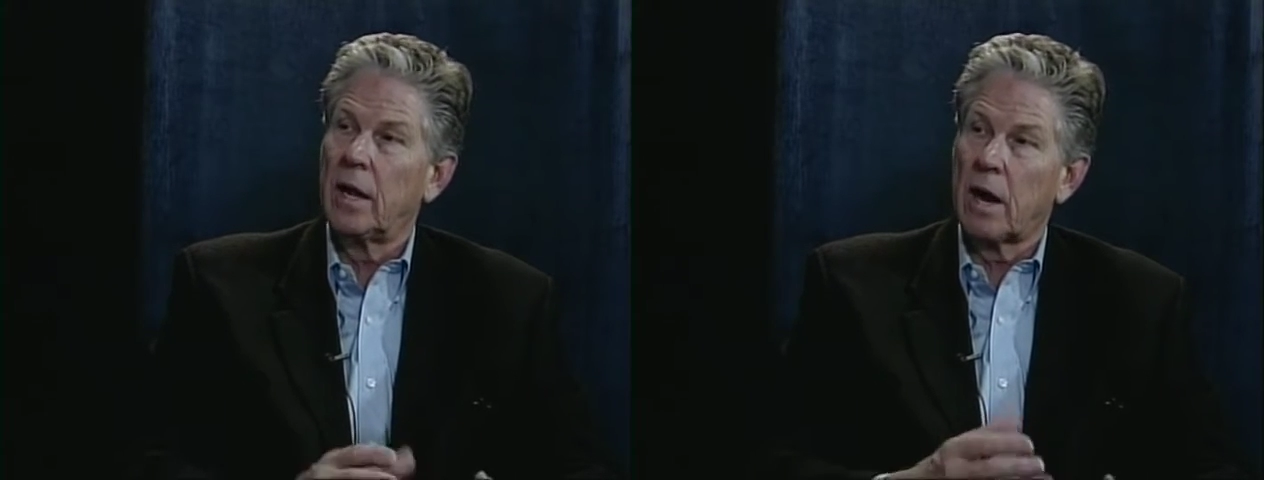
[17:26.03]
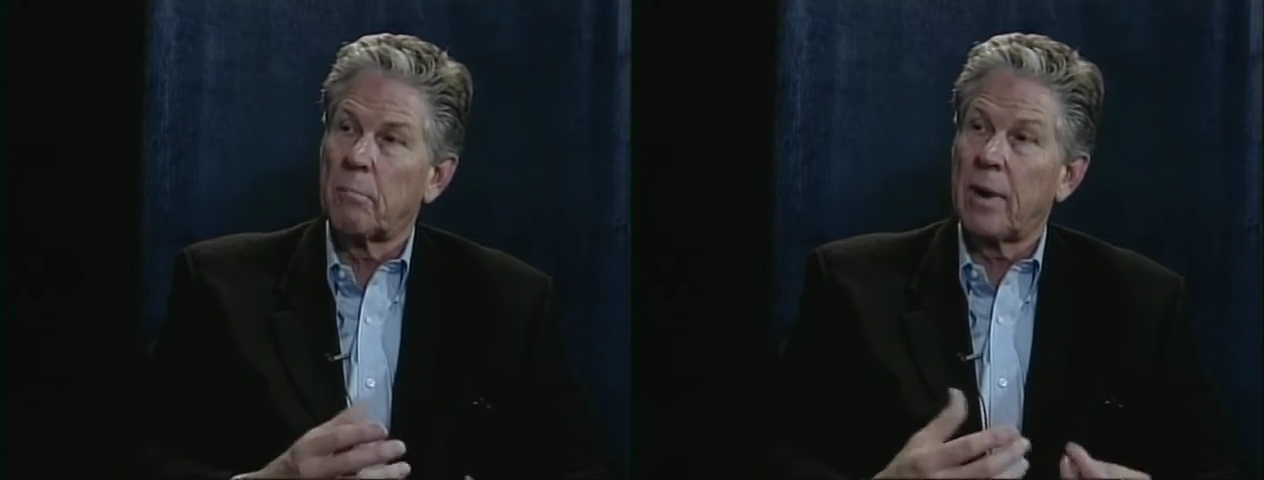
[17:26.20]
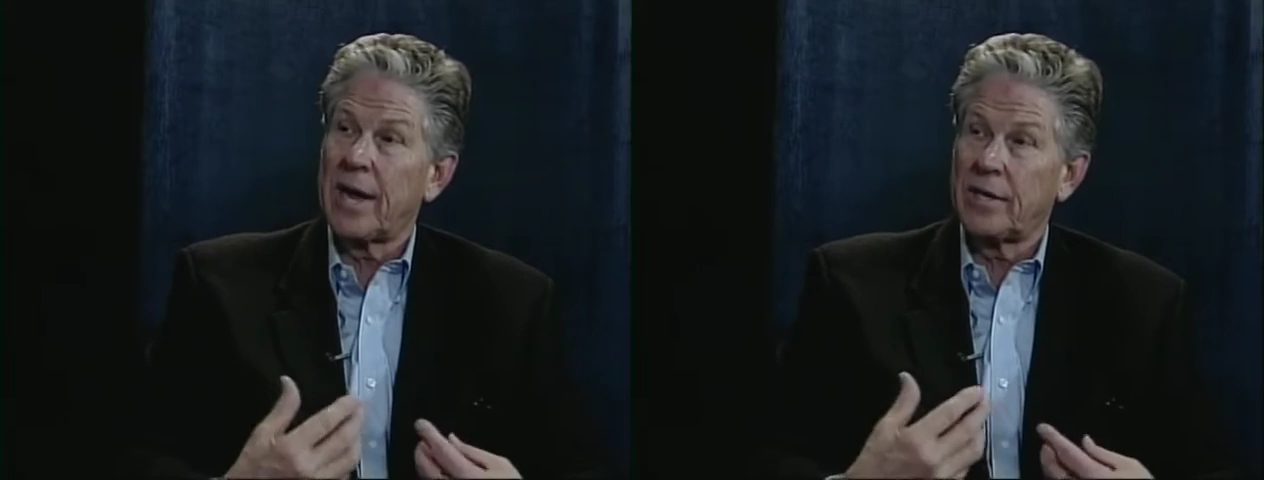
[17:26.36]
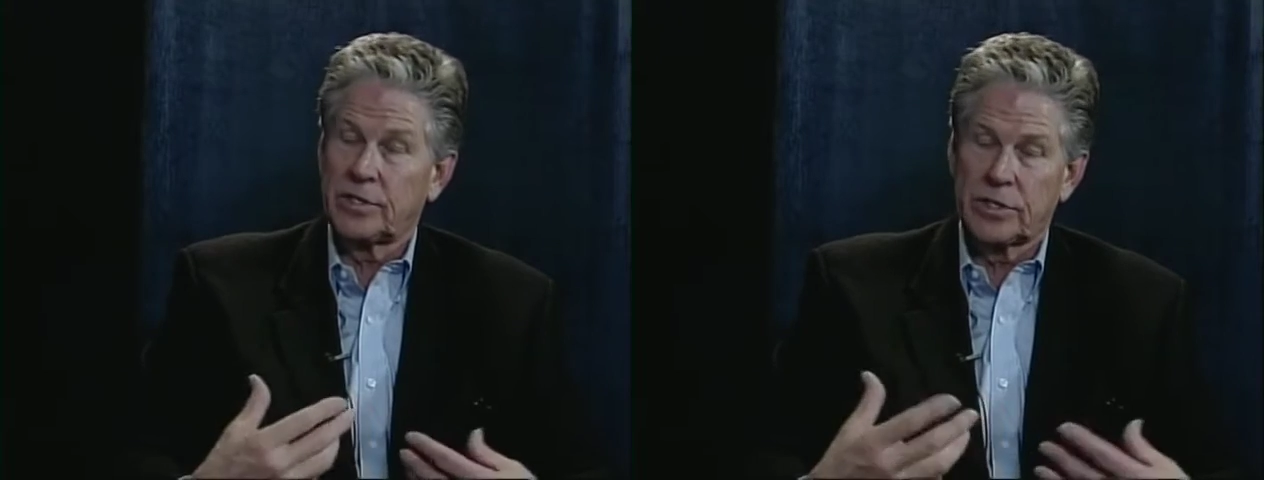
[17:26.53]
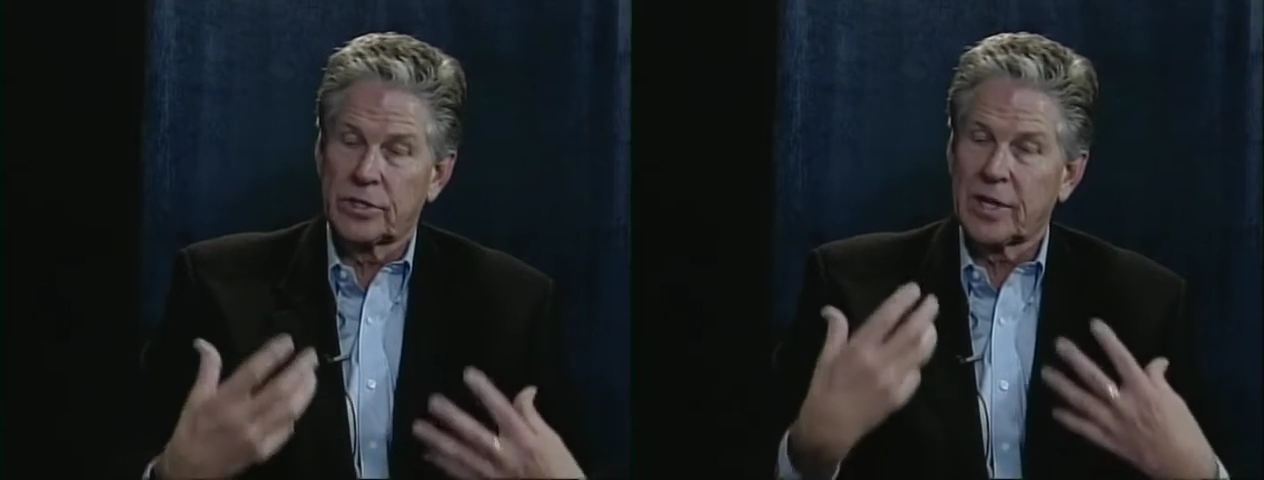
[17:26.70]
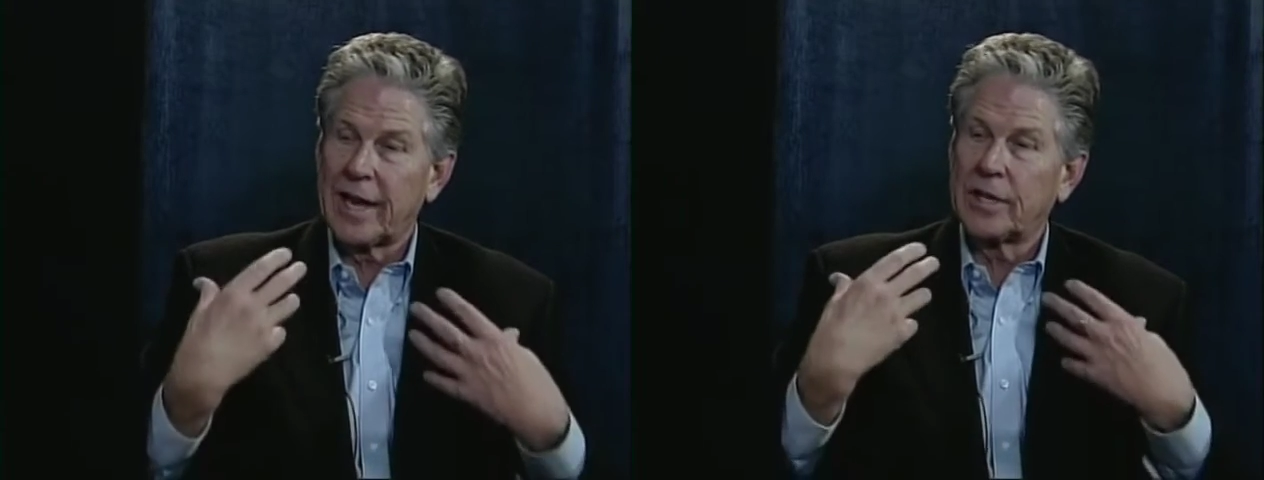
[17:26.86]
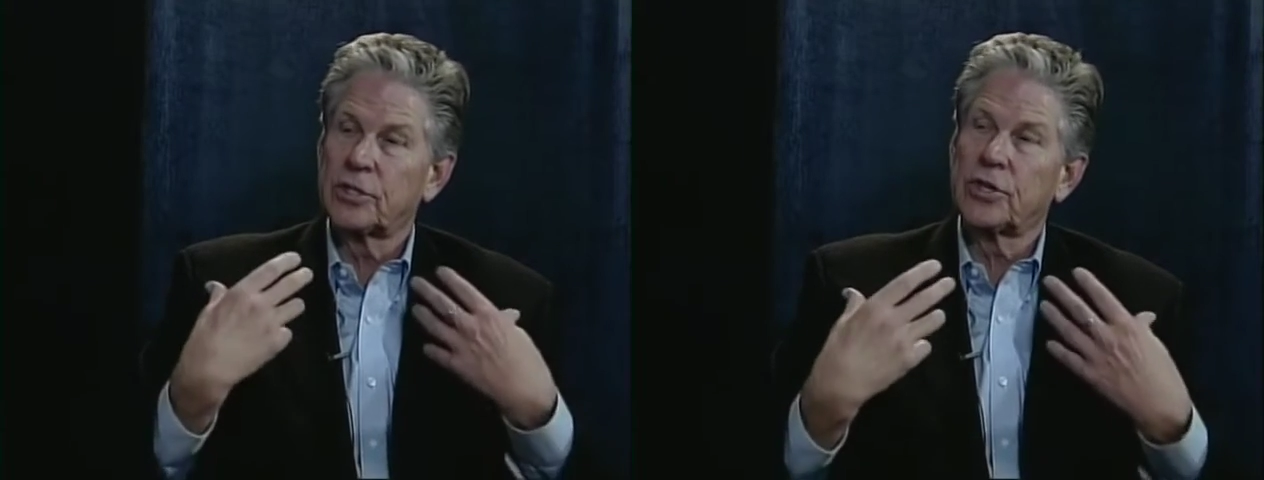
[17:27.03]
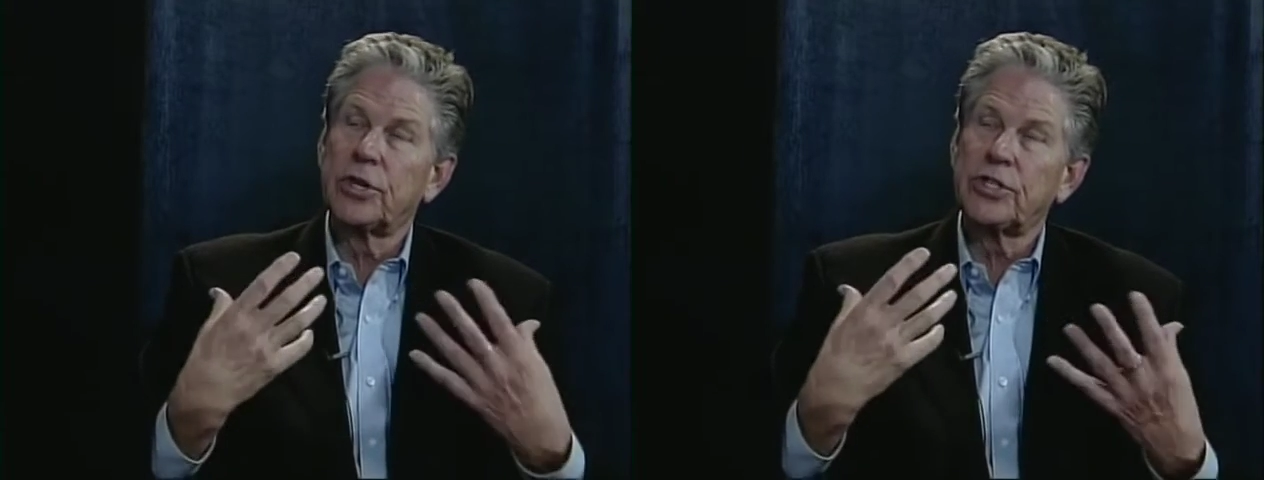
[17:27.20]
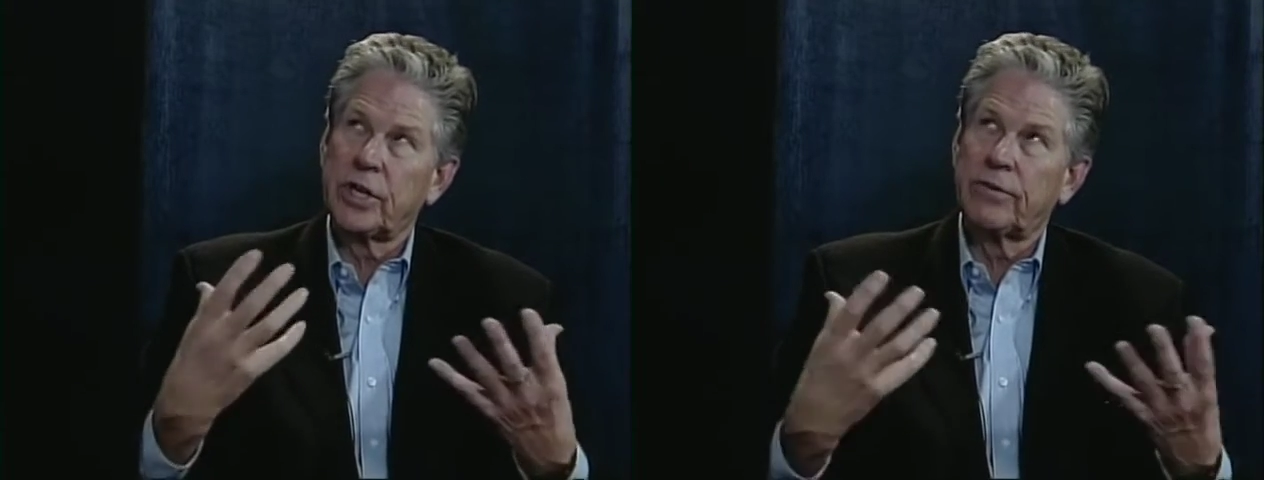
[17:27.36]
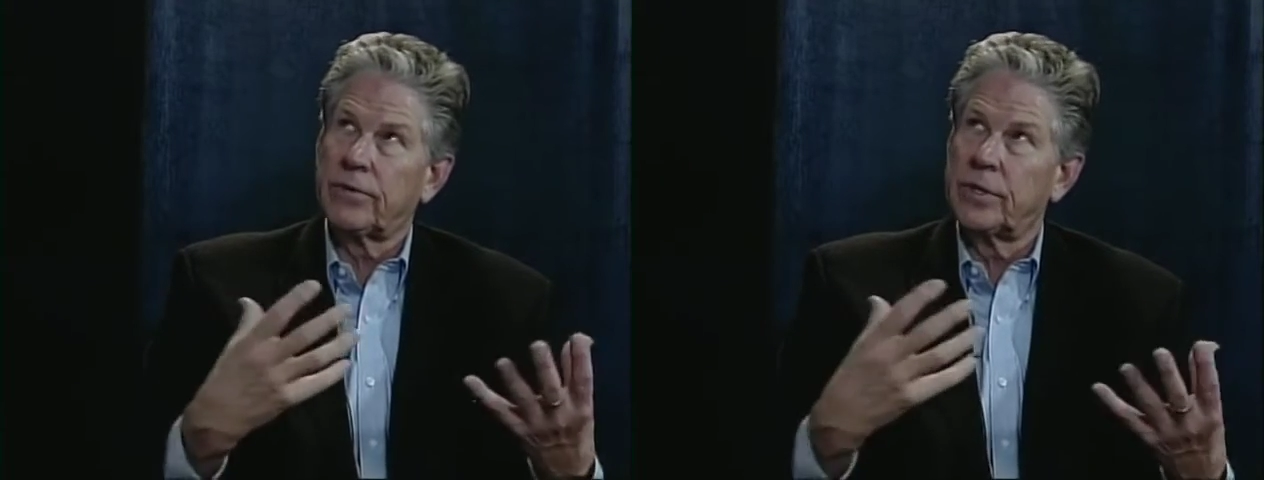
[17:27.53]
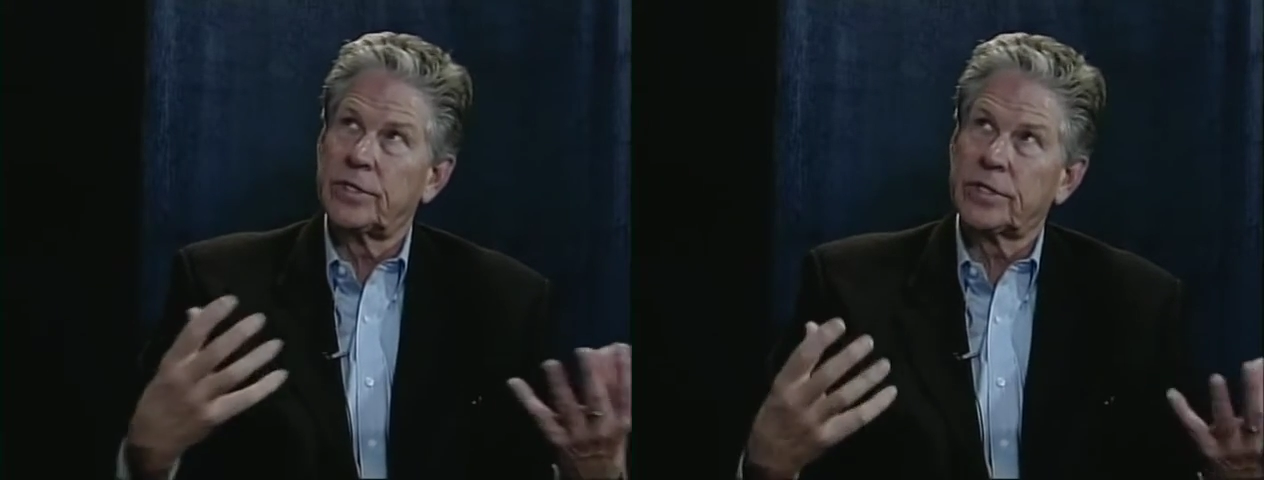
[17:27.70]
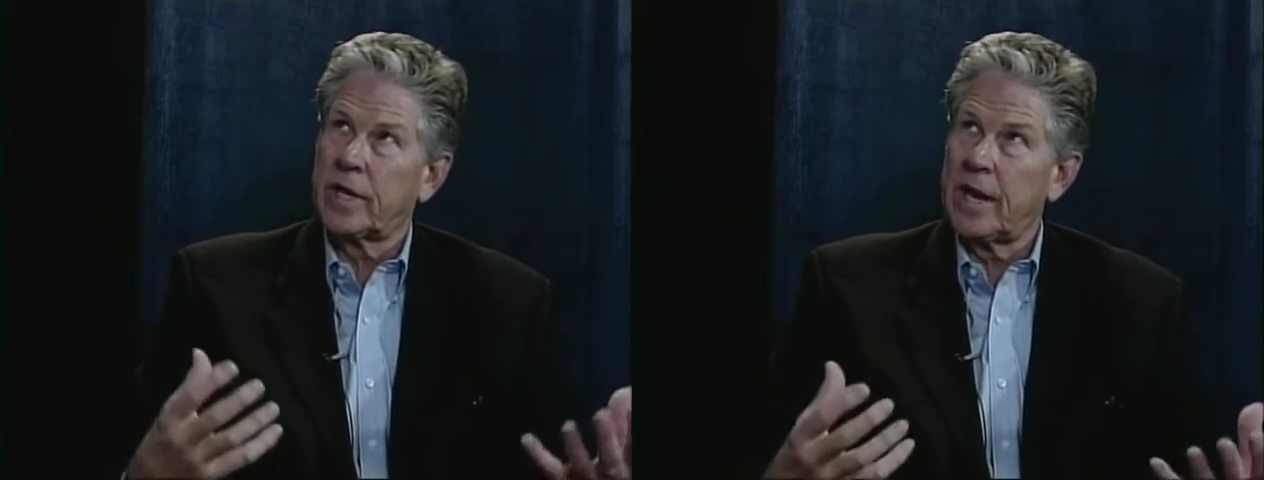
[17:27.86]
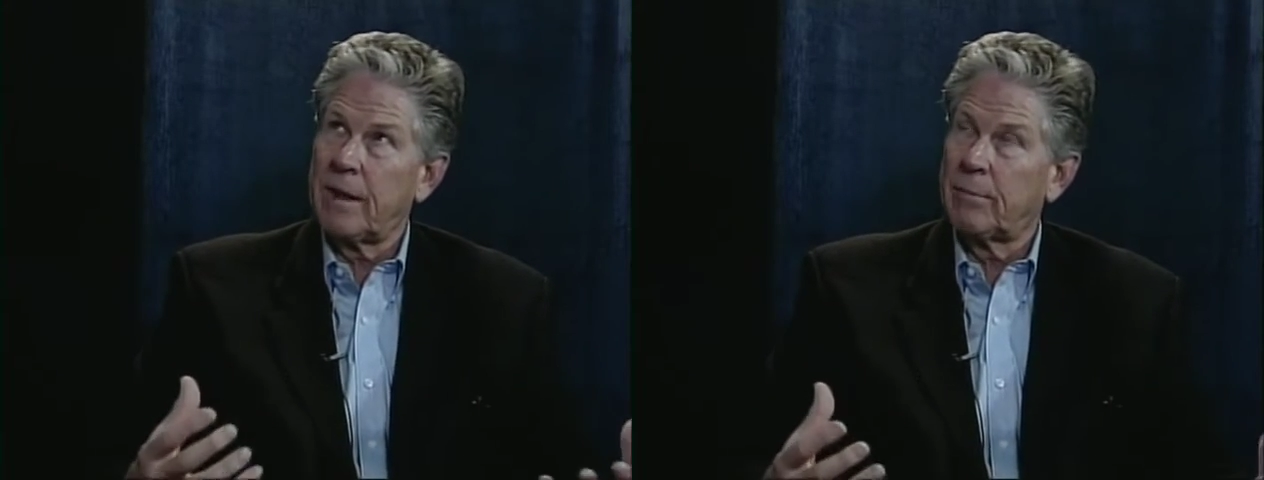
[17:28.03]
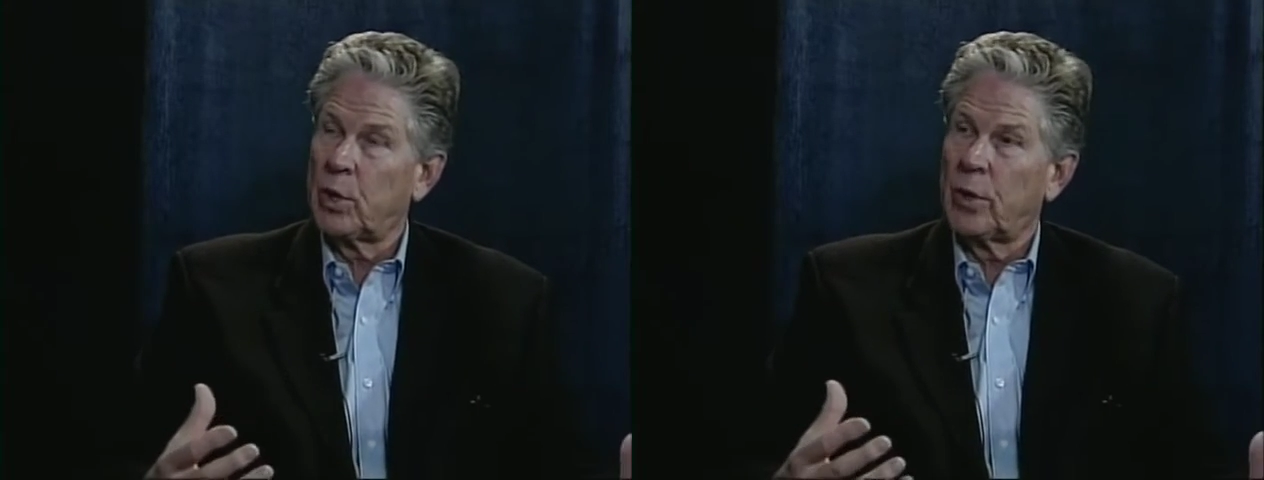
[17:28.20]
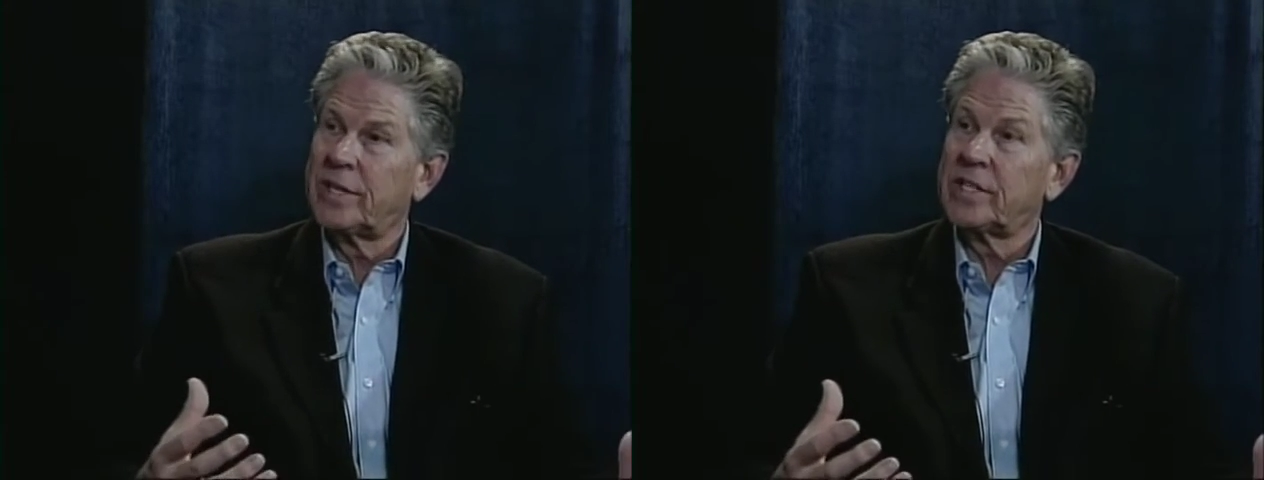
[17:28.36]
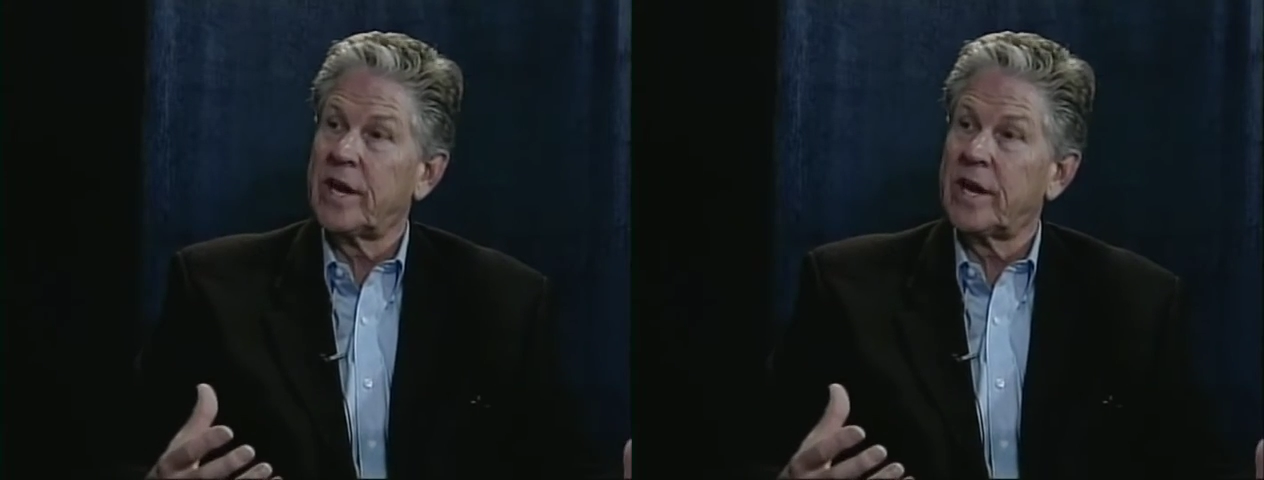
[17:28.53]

our body's like searching for these cannabinoids